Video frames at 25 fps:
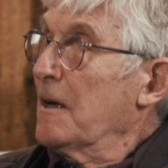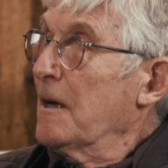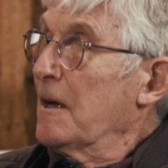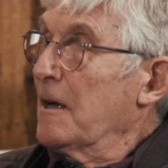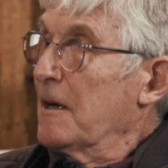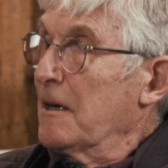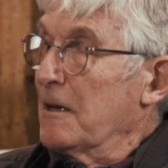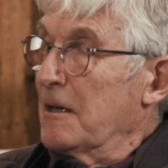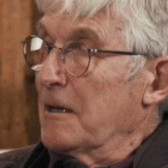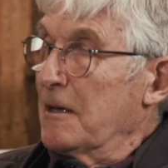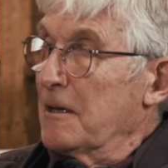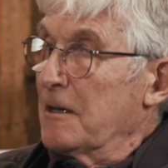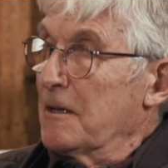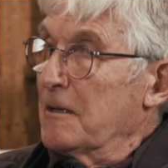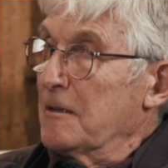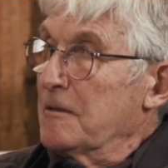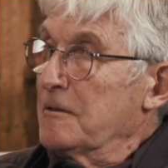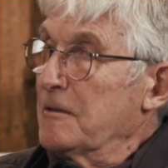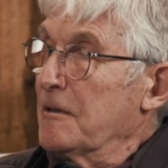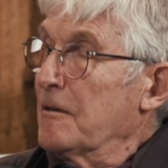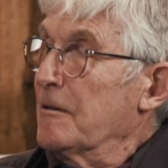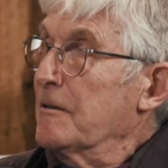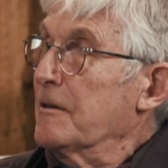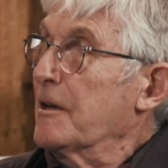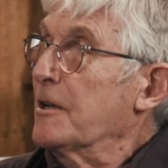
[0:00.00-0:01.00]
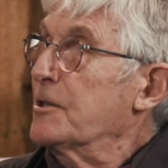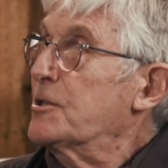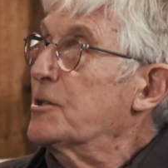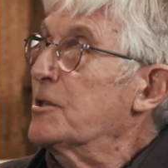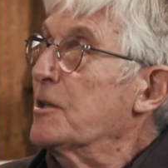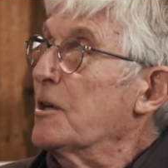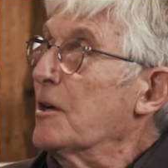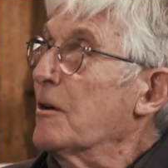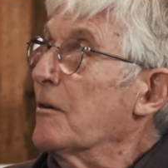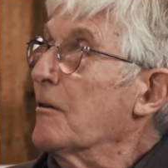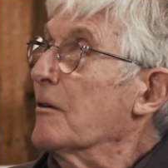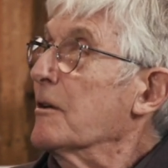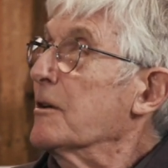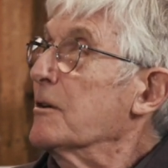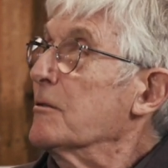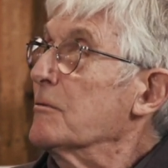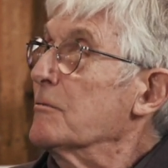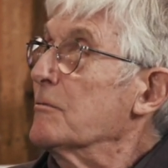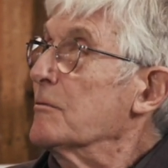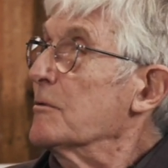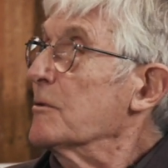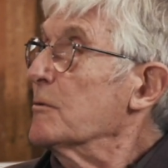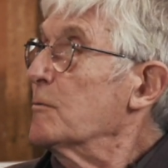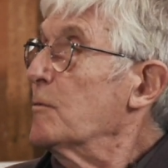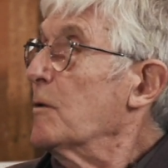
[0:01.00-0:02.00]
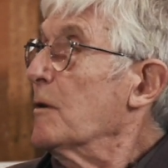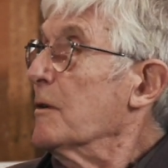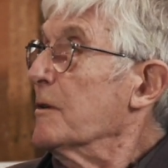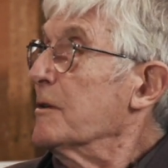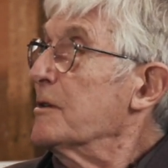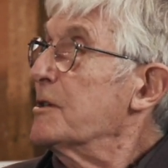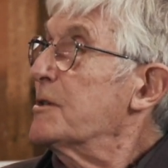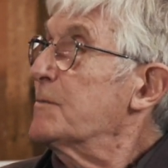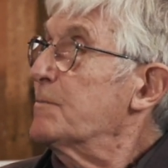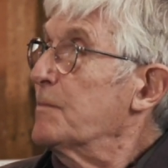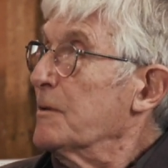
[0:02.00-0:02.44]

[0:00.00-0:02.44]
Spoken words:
not necessarily all at once,